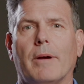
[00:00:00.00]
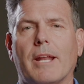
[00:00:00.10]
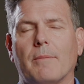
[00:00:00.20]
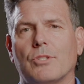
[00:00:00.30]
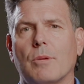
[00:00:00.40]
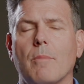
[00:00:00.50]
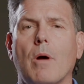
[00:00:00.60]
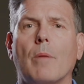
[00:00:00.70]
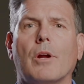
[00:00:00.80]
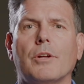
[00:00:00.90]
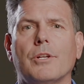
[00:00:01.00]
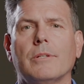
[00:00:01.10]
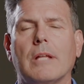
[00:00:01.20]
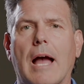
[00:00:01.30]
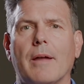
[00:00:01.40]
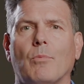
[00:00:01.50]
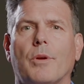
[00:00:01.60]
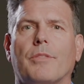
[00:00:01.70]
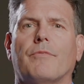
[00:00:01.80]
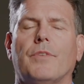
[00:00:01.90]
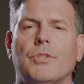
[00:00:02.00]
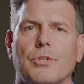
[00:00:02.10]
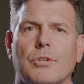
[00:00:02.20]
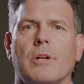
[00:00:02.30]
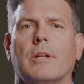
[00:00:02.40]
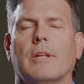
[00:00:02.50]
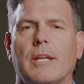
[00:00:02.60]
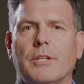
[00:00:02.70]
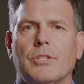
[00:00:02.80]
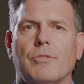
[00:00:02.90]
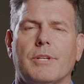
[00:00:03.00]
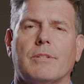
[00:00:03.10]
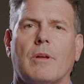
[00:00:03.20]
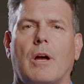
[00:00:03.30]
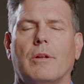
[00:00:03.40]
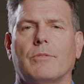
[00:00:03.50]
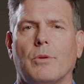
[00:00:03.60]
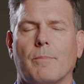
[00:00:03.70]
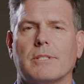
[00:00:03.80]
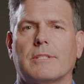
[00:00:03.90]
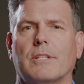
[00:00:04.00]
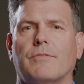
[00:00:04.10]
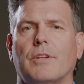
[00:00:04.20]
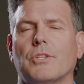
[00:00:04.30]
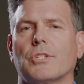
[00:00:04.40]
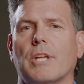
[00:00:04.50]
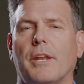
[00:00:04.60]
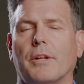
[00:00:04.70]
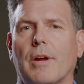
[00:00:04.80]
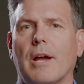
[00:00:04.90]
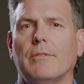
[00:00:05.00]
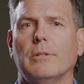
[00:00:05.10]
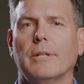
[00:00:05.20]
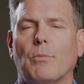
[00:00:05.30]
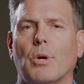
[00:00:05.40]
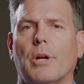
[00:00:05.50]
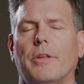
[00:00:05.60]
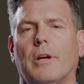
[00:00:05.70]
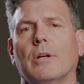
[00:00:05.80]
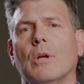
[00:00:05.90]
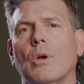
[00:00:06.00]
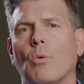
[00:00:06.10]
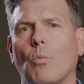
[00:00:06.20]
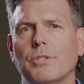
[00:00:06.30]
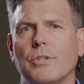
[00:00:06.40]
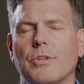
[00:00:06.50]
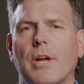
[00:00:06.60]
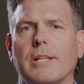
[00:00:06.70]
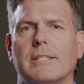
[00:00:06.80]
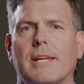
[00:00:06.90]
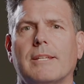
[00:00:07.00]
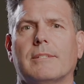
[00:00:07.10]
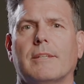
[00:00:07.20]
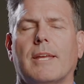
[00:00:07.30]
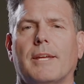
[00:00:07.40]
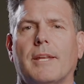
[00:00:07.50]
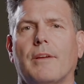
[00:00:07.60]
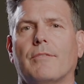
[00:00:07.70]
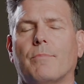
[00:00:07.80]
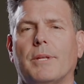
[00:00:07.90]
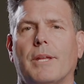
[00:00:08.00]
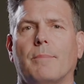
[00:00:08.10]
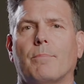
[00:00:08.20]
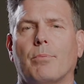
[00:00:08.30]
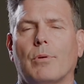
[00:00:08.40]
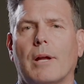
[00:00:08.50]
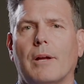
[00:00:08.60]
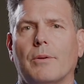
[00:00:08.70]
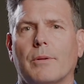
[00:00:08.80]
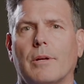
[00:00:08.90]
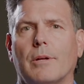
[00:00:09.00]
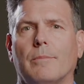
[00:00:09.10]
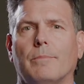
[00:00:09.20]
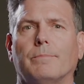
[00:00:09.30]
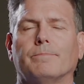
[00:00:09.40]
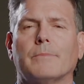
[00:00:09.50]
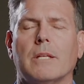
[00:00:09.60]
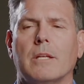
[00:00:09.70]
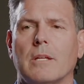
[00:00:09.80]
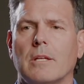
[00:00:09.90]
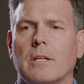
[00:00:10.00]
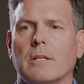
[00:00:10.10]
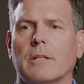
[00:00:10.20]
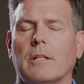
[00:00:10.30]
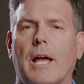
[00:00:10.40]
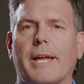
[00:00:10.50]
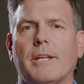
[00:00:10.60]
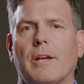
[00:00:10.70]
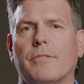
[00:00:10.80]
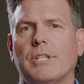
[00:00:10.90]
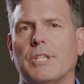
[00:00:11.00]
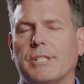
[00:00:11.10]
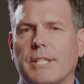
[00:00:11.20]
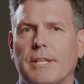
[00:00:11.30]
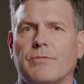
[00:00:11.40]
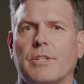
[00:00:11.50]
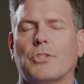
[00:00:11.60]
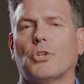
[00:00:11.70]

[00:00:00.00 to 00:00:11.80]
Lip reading: My name is Jimmy Baumgartner. I'm with Fisher Industries, doing business as Fisher Sand and Gravel, and we're in the Western United States and have been a proud client of CGC since the